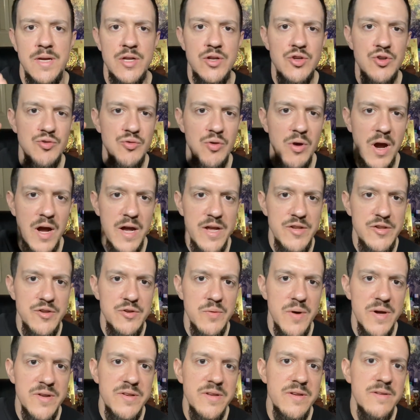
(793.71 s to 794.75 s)
try
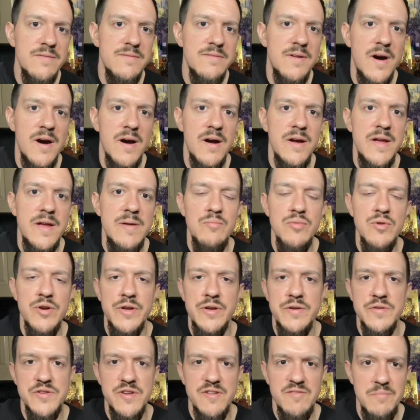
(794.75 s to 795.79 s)
to identify and bring
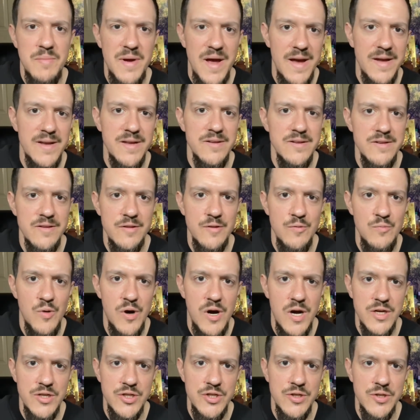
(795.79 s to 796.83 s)
yourself back into the
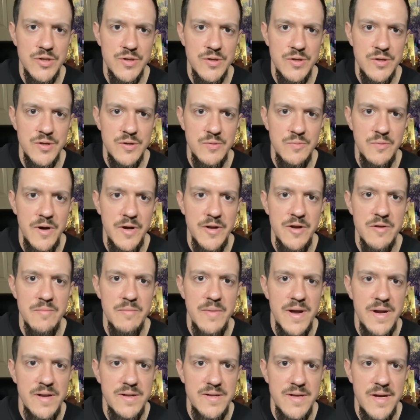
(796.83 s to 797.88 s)
watcher while you're
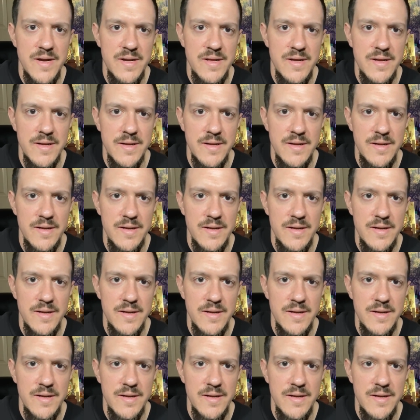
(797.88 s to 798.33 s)
meditating